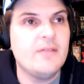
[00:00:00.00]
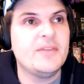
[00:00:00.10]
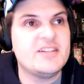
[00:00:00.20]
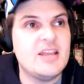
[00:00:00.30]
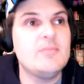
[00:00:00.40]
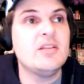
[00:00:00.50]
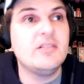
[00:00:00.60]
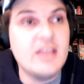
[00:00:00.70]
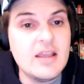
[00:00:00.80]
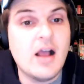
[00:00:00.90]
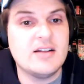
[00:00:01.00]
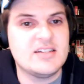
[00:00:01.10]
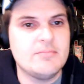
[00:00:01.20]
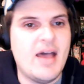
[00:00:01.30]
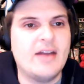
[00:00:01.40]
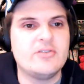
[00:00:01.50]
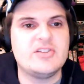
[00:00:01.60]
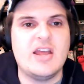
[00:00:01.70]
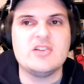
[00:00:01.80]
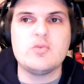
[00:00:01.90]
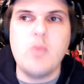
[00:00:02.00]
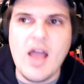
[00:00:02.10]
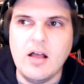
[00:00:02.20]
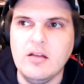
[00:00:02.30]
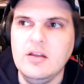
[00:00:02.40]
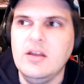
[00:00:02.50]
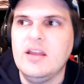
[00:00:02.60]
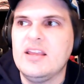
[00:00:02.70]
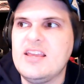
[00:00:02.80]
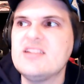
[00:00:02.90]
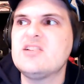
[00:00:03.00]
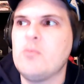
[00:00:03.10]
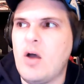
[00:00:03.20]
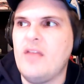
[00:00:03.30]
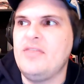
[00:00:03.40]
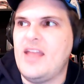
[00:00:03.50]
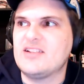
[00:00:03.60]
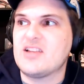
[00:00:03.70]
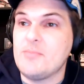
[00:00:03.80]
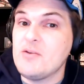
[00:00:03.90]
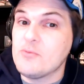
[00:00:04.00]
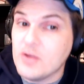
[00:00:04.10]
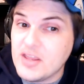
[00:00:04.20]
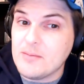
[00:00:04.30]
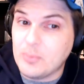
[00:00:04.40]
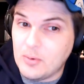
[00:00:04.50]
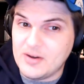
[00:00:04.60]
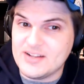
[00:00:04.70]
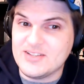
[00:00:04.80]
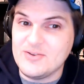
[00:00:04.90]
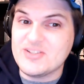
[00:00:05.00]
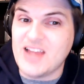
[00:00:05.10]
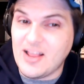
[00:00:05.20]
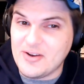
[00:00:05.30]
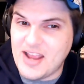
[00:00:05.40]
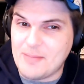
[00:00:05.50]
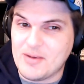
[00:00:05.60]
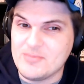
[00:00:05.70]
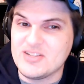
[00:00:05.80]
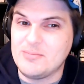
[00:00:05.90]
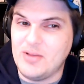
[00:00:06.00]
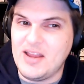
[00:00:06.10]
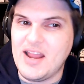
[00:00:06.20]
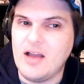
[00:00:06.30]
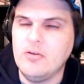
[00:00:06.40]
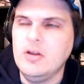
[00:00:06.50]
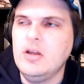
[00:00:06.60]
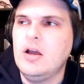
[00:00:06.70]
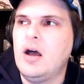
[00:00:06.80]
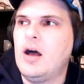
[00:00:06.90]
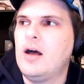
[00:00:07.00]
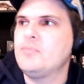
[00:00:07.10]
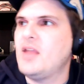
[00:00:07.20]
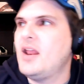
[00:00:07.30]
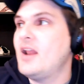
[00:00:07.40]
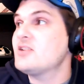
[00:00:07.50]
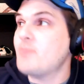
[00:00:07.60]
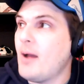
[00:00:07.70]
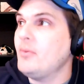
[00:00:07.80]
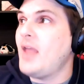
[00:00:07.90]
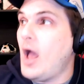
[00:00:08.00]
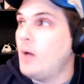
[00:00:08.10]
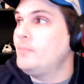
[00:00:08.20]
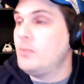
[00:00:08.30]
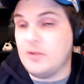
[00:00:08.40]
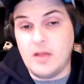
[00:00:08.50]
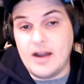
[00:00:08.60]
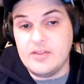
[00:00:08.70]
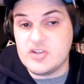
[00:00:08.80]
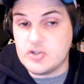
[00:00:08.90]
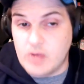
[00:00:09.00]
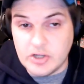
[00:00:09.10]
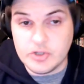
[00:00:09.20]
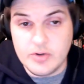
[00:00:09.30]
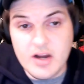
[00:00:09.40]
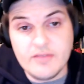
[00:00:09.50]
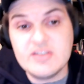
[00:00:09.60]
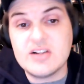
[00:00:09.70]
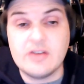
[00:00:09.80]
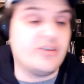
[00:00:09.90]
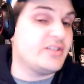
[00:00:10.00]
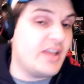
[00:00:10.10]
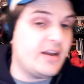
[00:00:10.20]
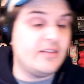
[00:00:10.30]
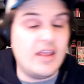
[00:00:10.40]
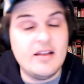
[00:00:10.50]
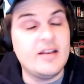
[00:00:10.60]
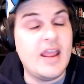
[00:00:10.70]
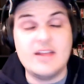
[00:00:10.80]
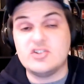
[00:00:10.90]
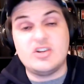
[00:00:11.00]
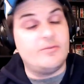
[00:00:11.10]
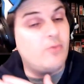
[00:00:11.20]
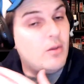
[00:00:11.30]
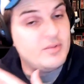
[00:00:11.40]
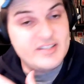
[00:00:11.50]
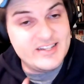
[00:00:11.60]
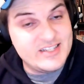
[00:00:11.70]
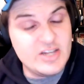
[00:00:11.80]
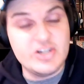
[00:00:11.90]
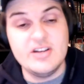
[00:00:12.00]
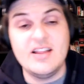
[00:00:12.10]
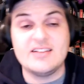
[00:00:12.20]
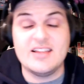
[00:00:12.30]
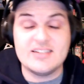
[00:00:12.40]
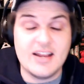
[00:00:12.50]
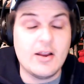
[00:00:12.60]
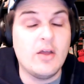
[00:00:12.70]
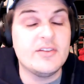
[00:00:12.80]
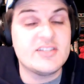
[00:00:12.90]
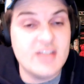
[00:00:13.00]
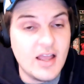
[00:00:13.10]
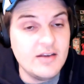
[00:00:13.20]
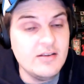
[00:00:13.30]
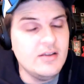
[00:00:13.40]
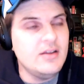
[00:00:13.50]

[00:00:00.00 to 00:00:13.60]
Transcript: the team to the league on some matters as well he's the one that's going to be really important as the new salary cap comes into play now. Um, and, and, it's probably helped with a lot of the structuring of these contracts. Again, at the end of the day, it's Jeff Weltman's decision that, that's getting all this done.